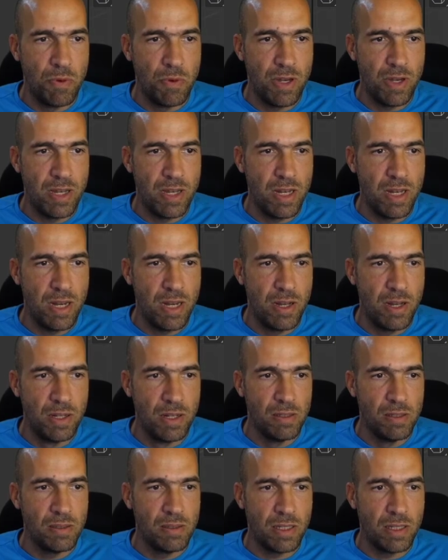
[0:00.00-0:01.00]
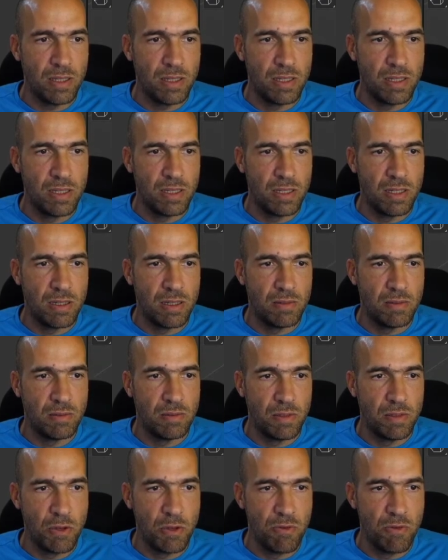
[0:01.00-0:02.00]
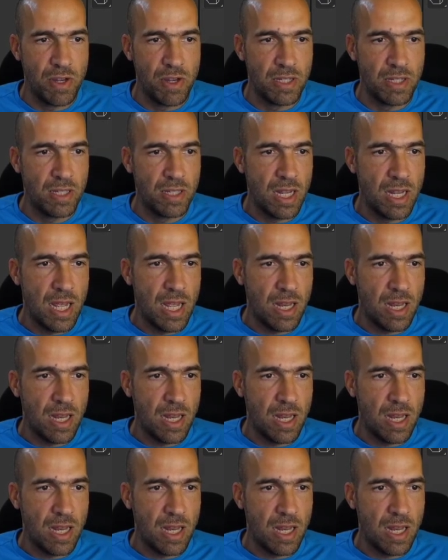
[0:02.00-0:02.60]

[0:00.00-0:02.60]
little in the UVs.